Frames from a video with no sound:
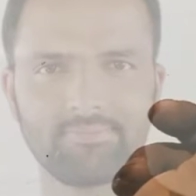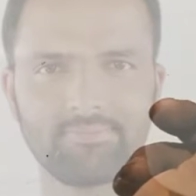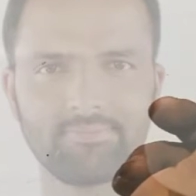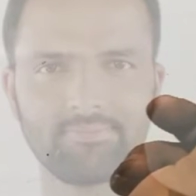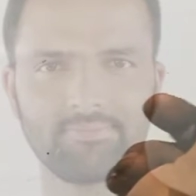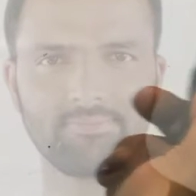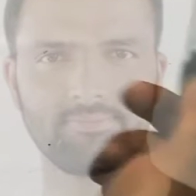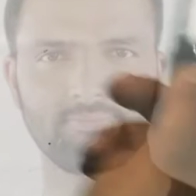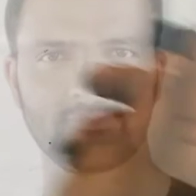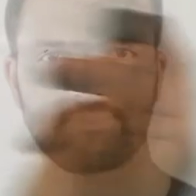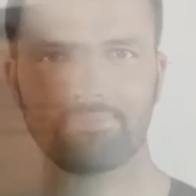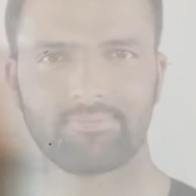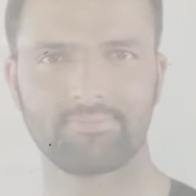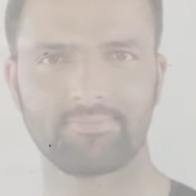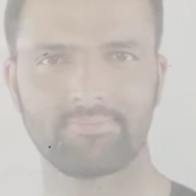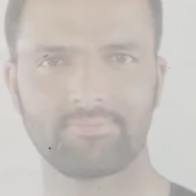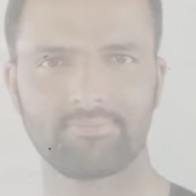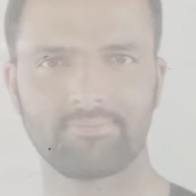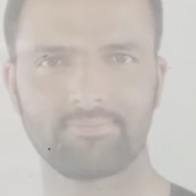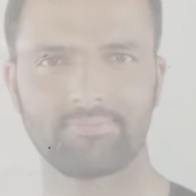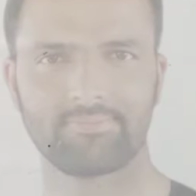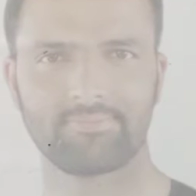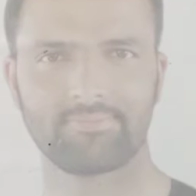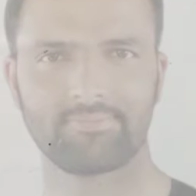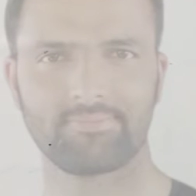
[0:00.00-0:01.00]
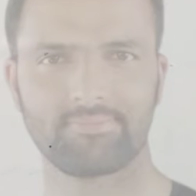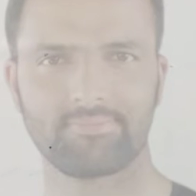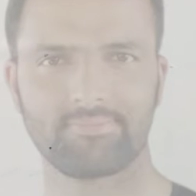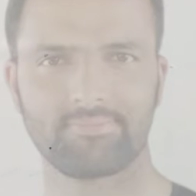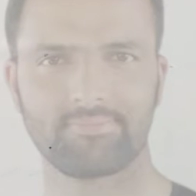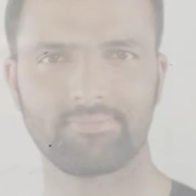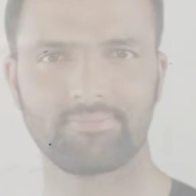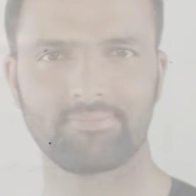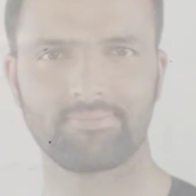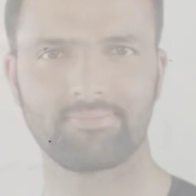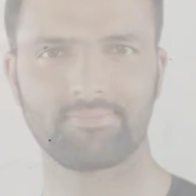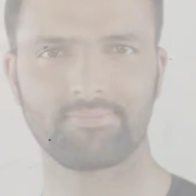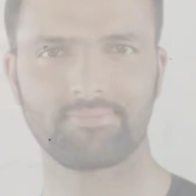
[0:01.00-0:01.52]
revenue
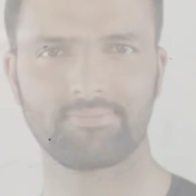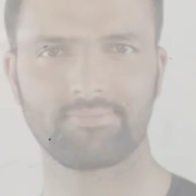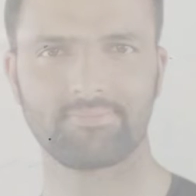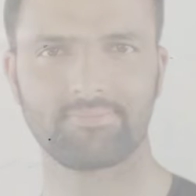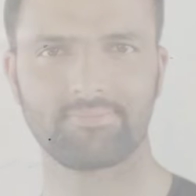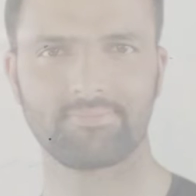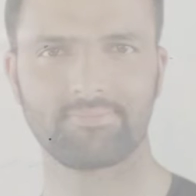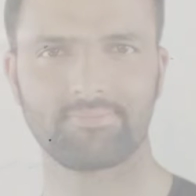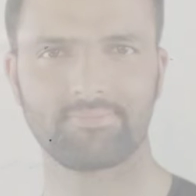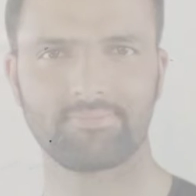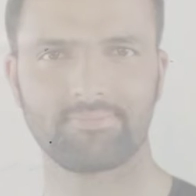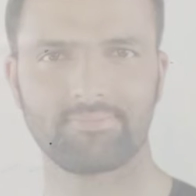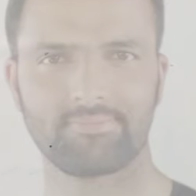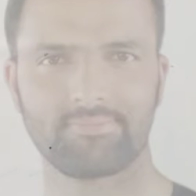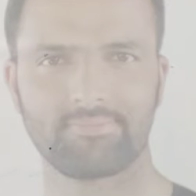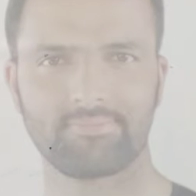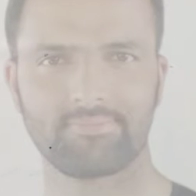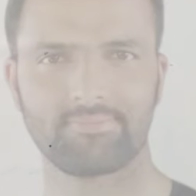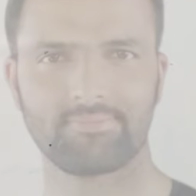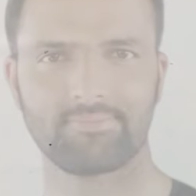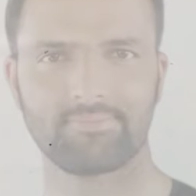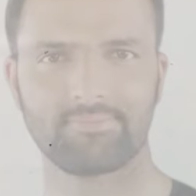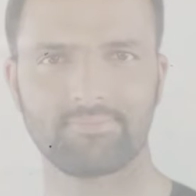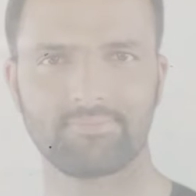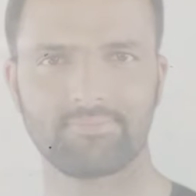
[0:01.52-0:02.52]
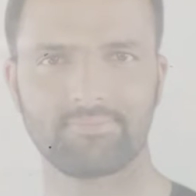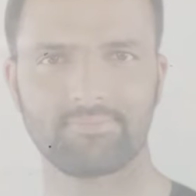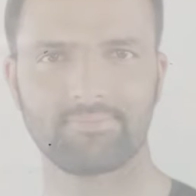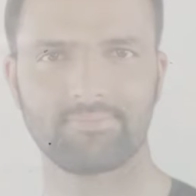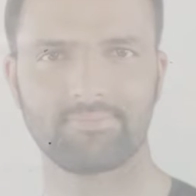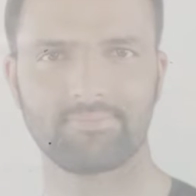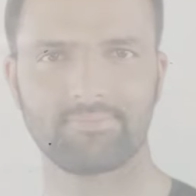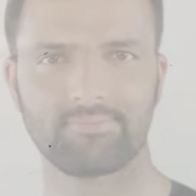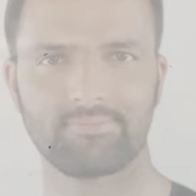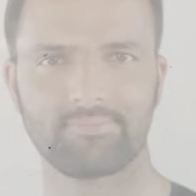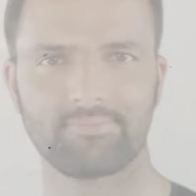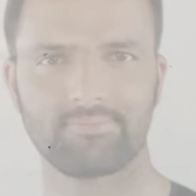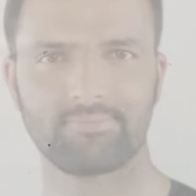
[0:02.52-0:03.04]
T from
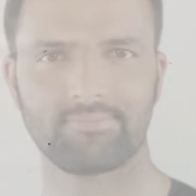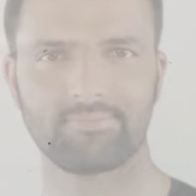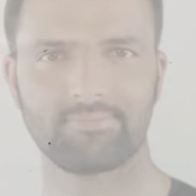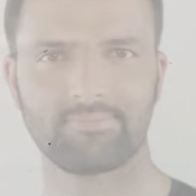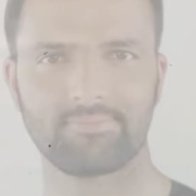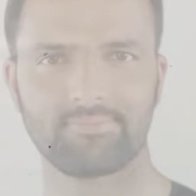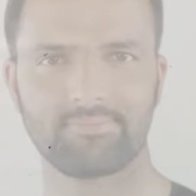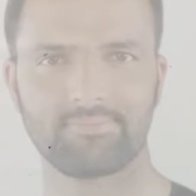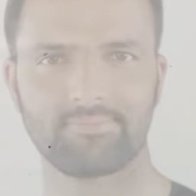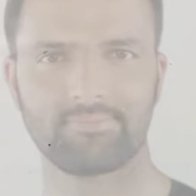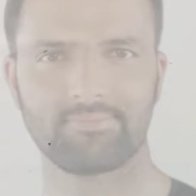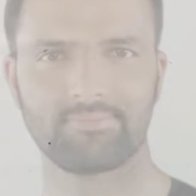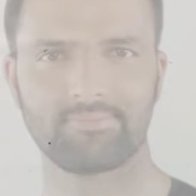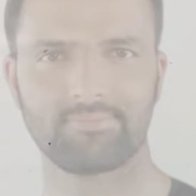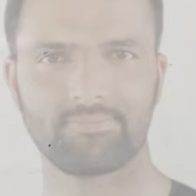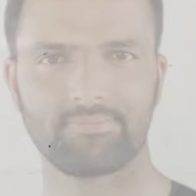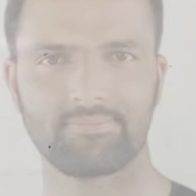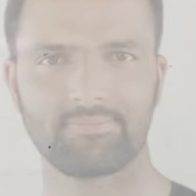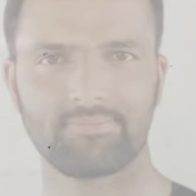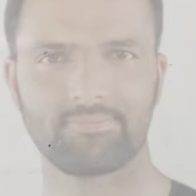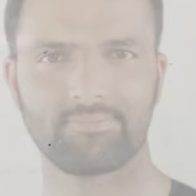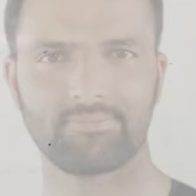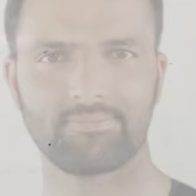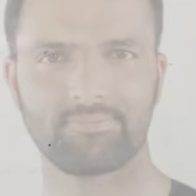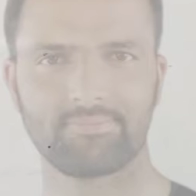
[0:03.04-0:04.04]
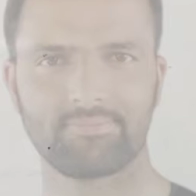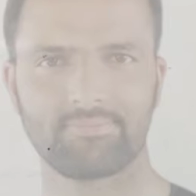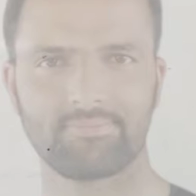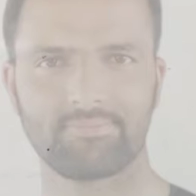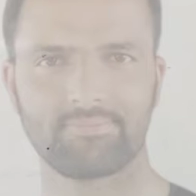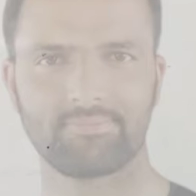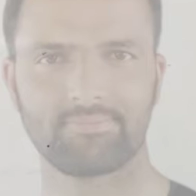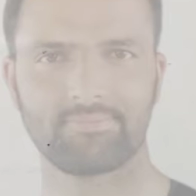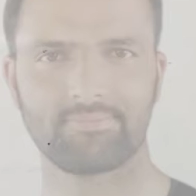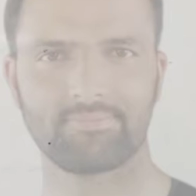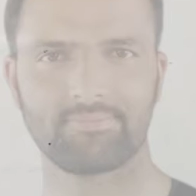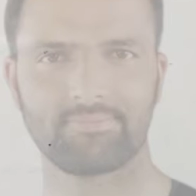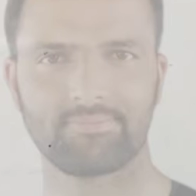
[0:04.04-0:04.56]
this source. Okay,
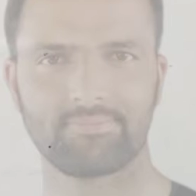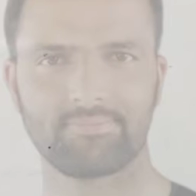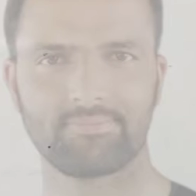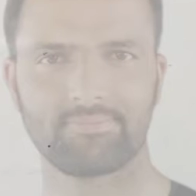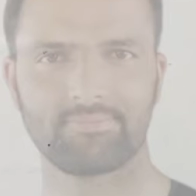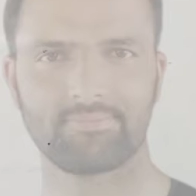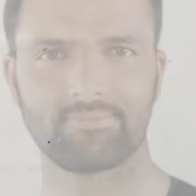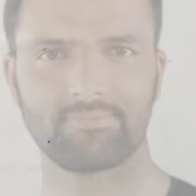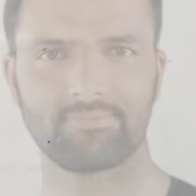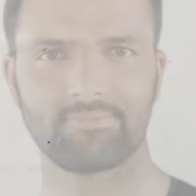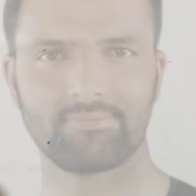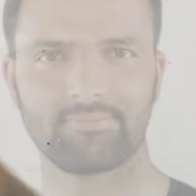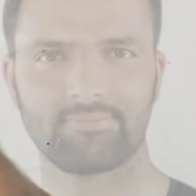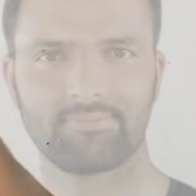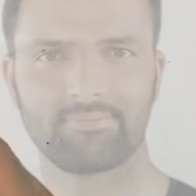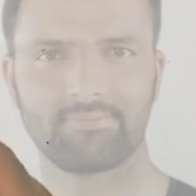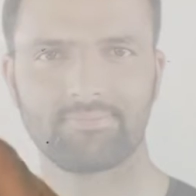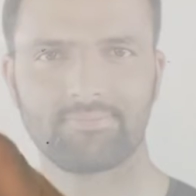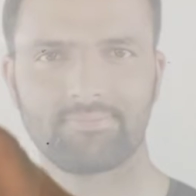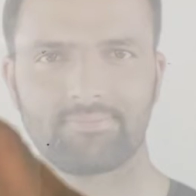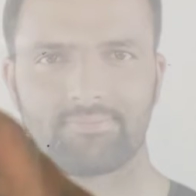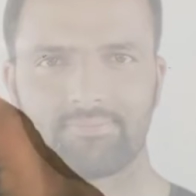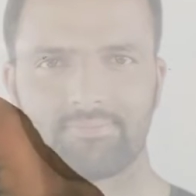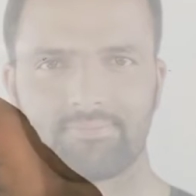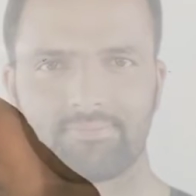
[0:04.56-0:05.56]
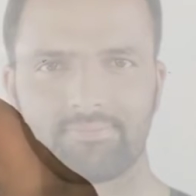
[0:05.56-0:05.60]
what tax rate in